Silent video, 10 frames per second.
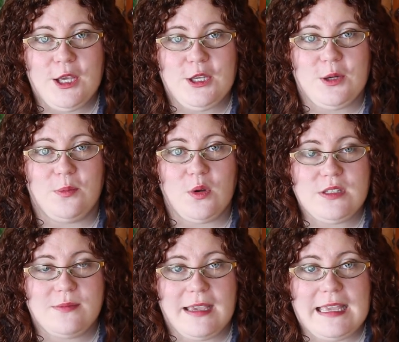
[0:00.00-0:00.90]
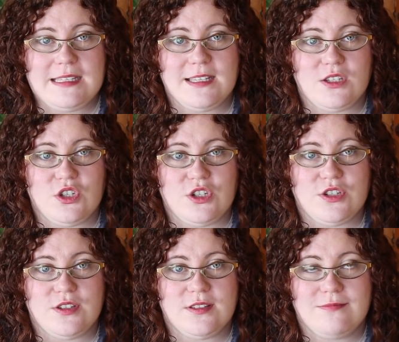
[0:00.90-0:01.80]
You know, most of my
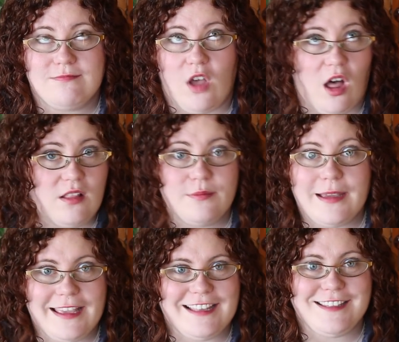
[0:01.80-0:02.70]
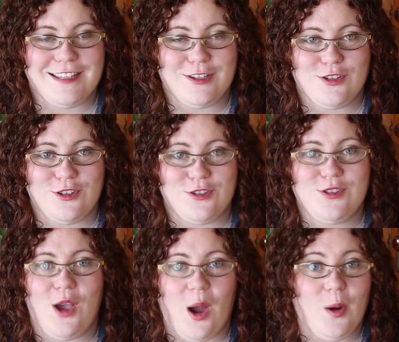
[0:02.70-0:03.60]
ancestors, all of my
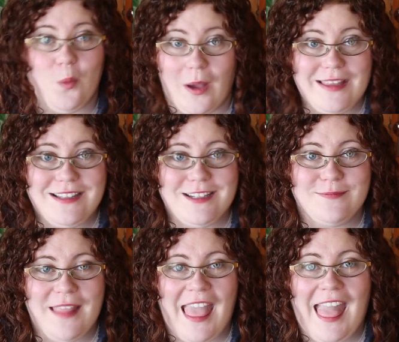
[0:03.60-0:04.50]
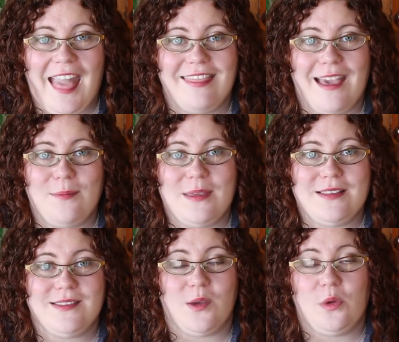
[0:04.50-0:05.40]
ancestors are white, and that
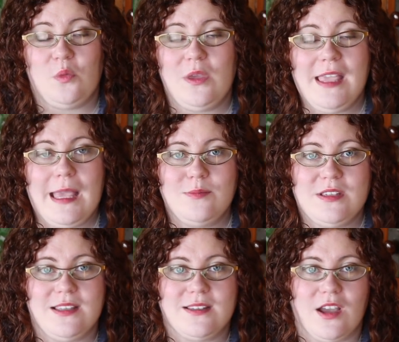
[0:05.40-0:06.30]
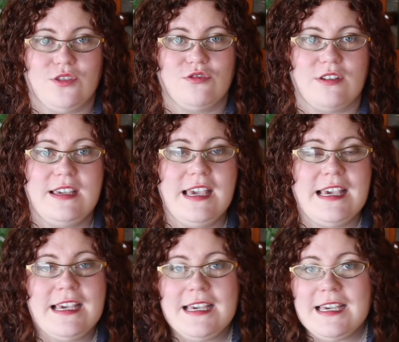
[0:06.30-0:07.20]
means that when we came to this country,
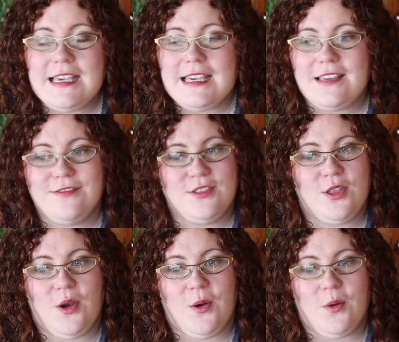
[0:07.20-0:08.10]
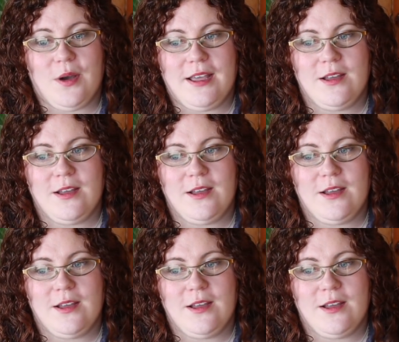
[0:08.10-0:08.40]
even though